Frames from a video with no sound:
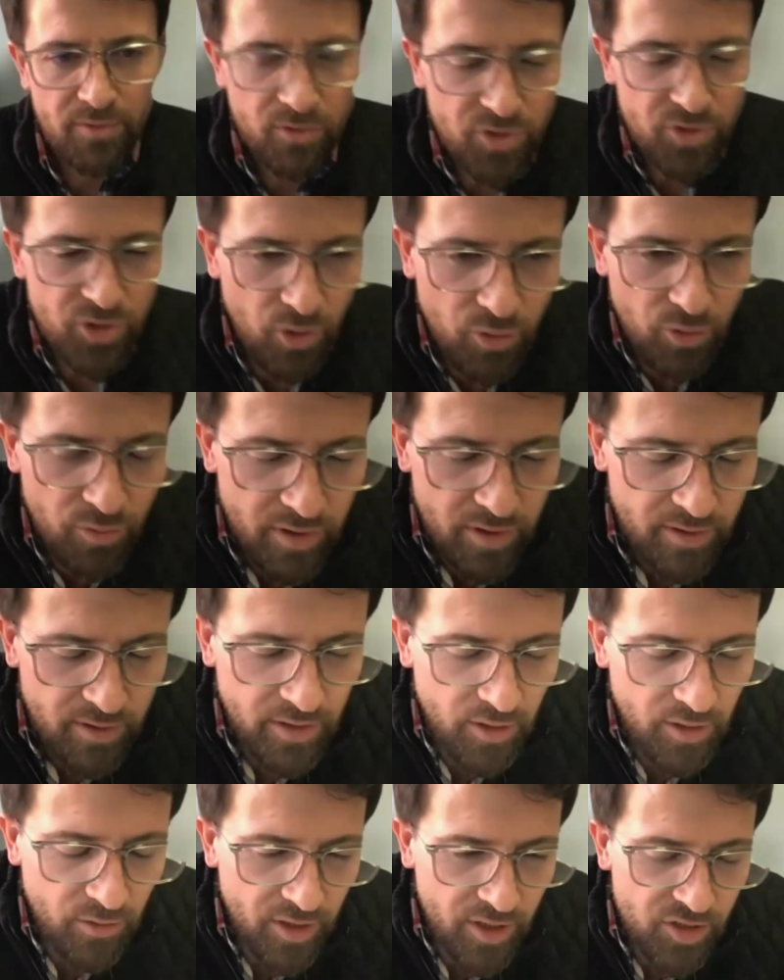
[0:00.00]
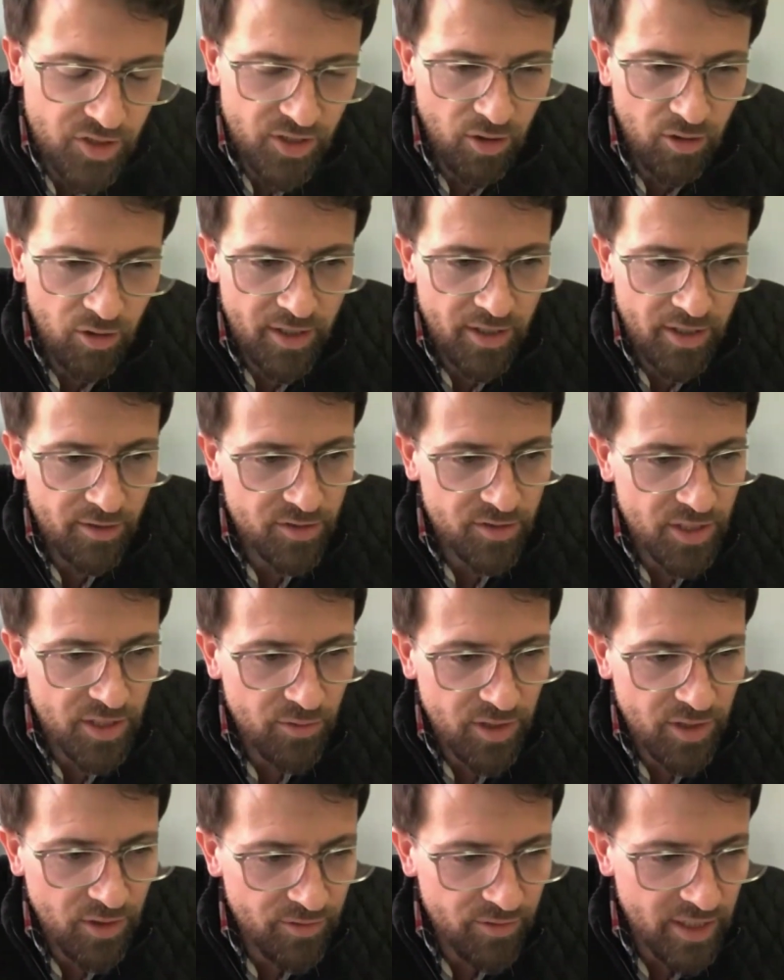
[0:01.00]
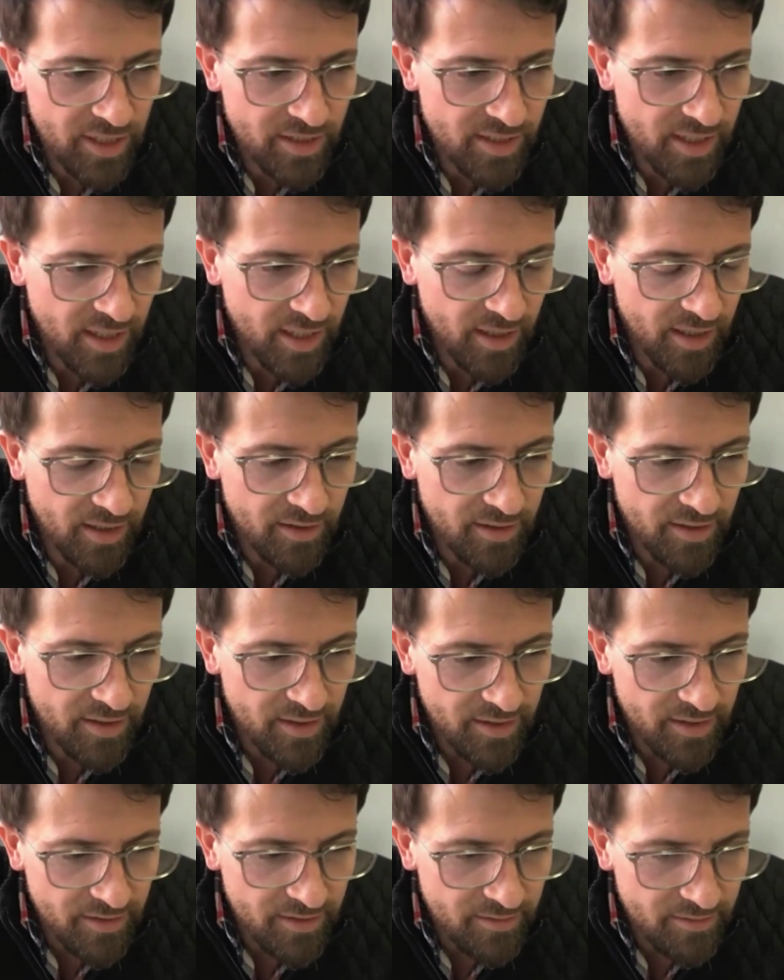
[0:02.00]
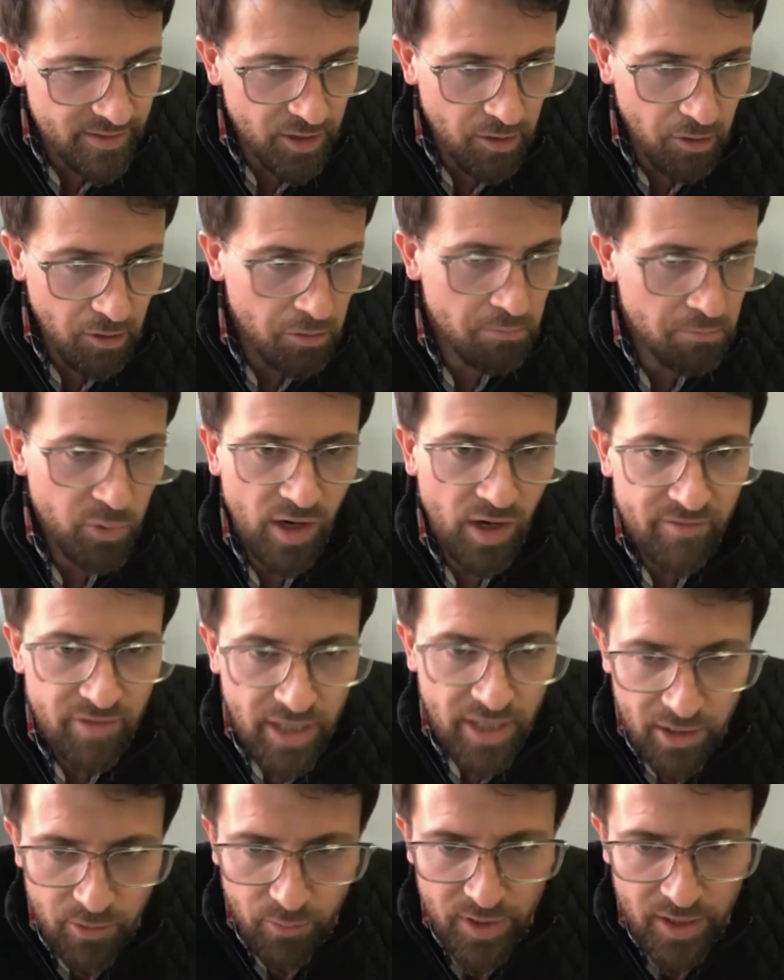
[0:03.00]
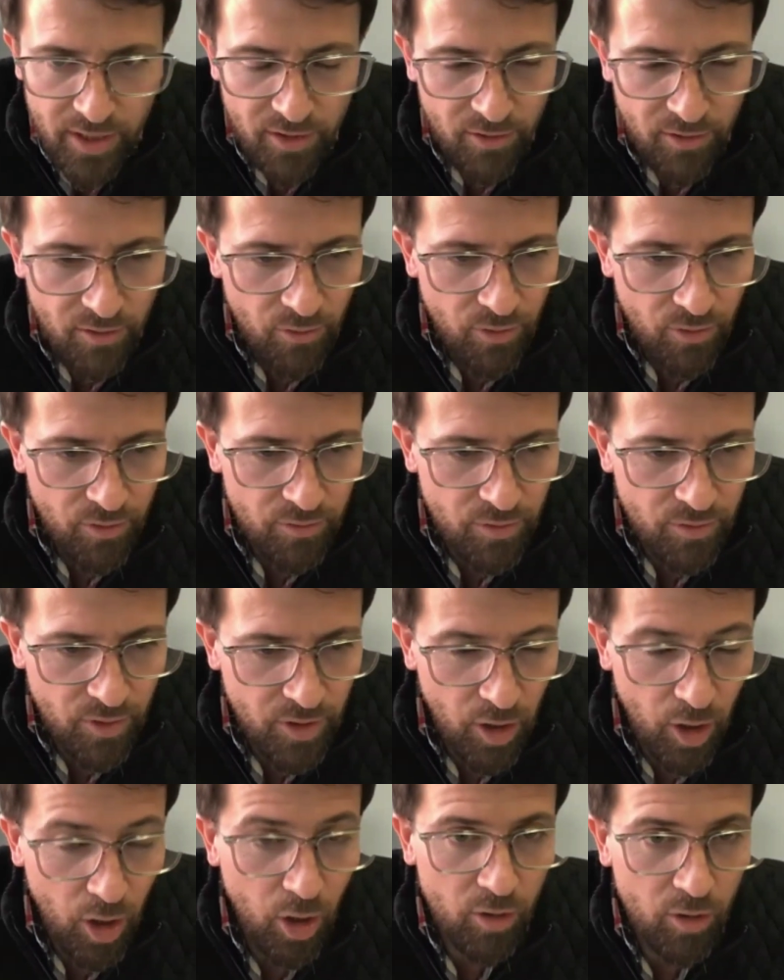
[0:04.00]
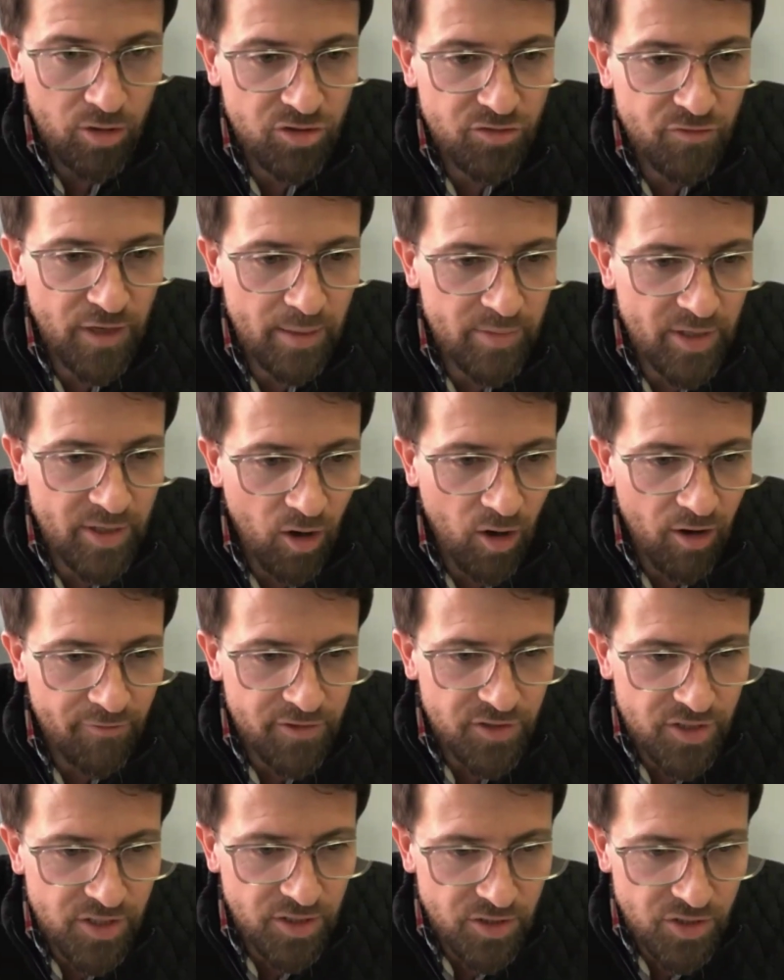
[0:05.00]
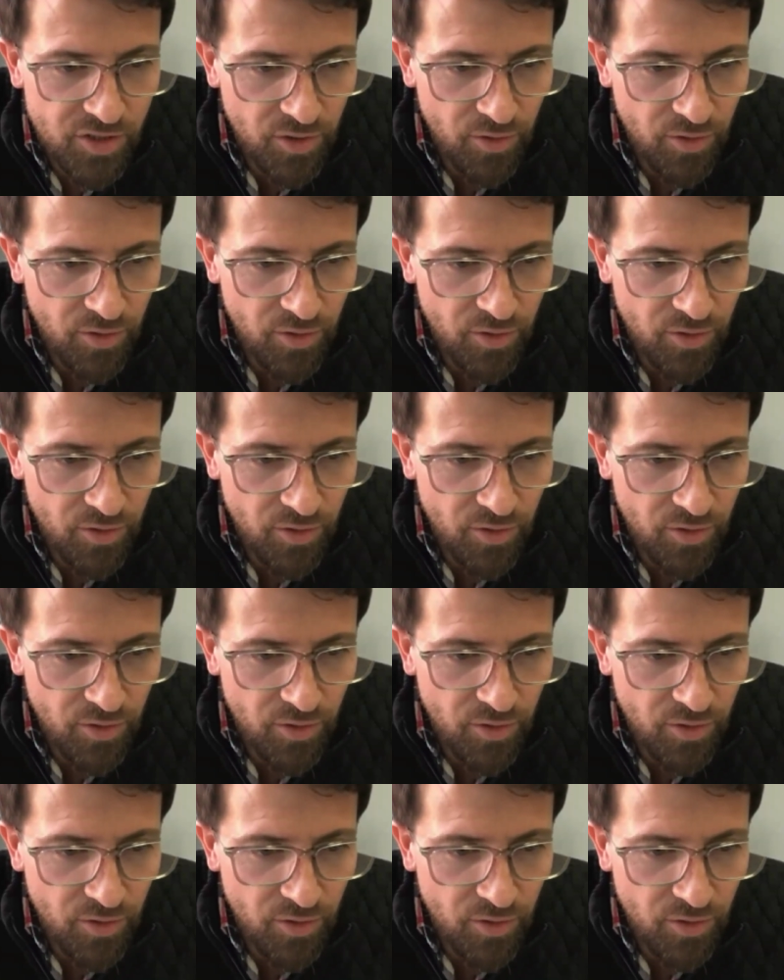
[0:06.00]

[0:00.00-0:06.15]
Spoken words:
There's no consolidators out here that aren't private equity or large family offices.